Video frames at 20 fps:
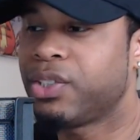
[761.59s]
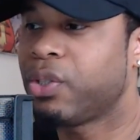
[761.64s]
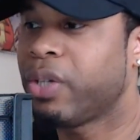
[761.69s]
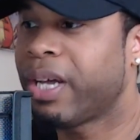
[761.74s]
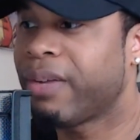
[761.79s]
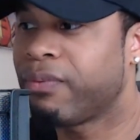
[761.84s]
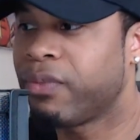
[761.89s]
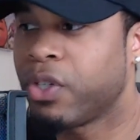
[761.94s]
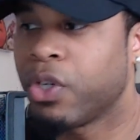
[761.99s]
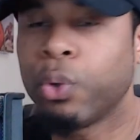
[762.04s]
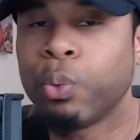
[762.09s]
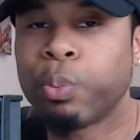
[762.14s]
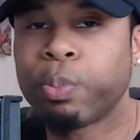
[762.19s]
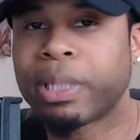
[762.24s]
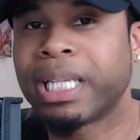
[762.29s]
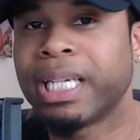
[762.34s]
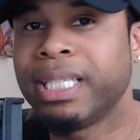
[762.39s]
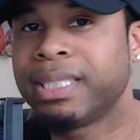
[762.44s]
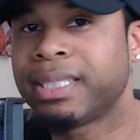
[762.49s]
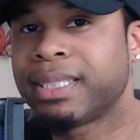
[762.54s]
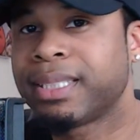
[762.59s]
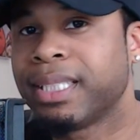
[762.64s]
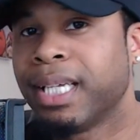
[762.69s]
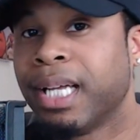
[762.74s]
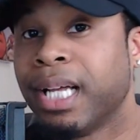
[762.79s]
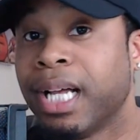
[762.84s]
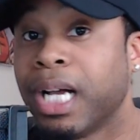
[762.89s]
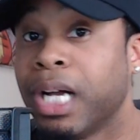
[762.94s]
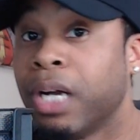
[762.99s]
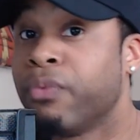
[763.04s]
You have no place
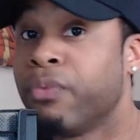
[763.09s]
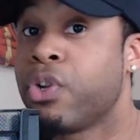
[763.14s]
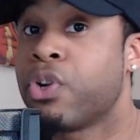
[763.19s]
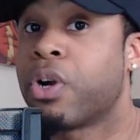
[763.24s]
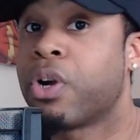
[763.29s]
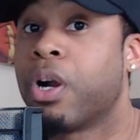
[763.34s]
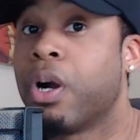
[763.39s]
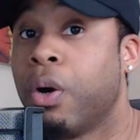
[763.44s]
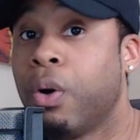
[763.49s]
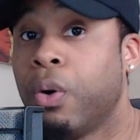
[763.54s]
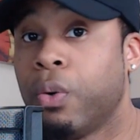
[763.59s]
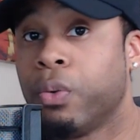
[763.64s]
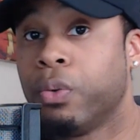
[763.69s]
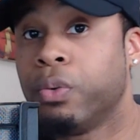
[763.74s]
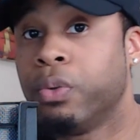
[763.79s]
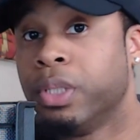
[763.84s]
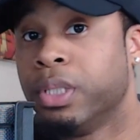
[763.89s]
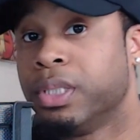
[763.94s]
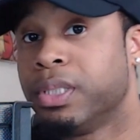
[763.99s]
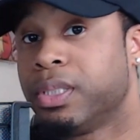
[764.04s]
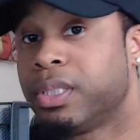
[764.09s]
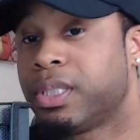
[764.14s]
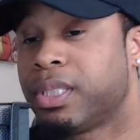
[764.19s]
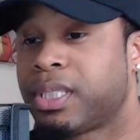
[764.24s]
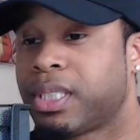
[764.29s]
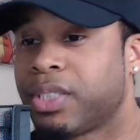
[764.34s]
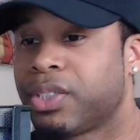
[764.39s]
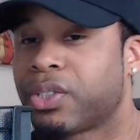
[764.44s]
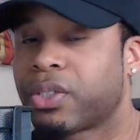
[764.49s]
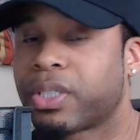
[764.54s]
of your own to
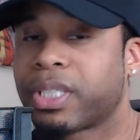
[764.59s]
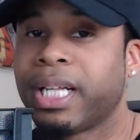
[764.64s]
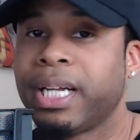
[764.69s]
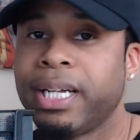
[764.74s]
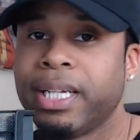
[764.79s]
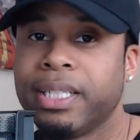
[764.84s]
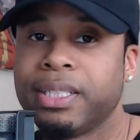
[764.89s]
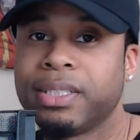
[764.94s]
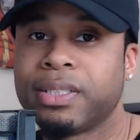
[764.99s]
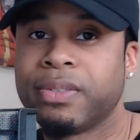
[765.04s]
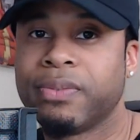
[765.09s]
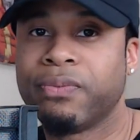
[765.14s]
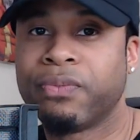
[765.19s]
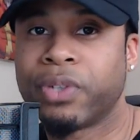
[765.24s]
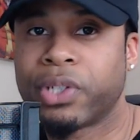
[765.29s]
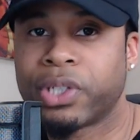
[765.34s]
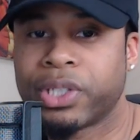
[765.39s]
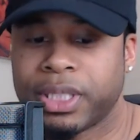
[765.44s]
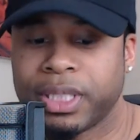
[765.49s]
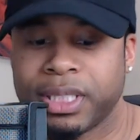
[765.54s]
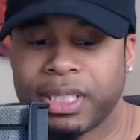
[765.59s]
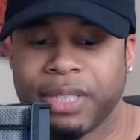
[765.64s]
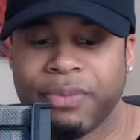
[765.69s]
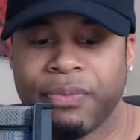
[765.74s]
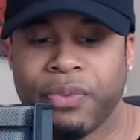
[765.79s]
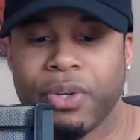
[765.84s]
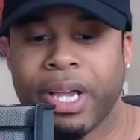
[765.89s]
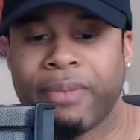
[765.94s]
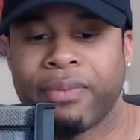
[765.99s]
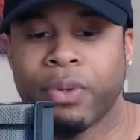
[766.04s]
send your clients versus
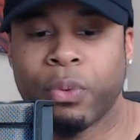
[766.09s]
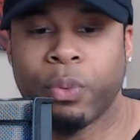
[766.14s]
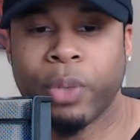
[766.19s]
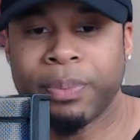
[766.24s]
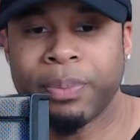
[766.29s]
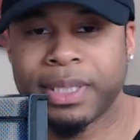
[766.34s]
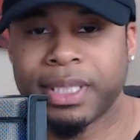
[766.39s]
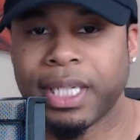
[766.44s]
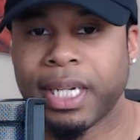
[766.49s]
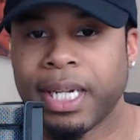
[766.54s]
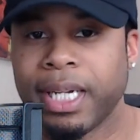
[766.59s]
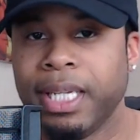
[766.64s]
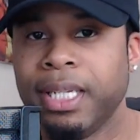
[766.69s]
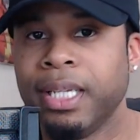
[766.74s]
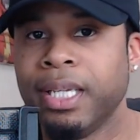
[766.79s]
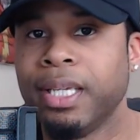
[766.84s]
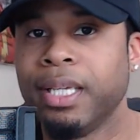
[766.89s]
if you have the website,